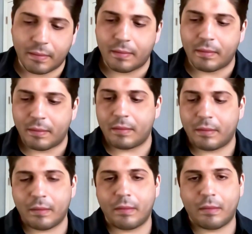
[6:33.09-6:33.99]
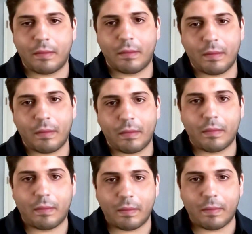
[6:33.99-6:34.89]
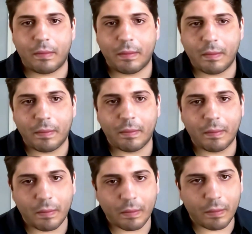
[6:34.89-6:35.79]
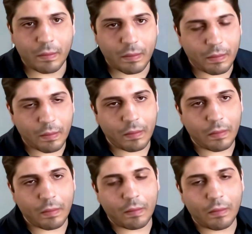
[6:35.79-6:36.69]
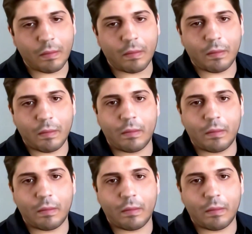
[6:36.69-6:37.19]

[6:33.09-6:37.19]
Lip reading: (not speaking)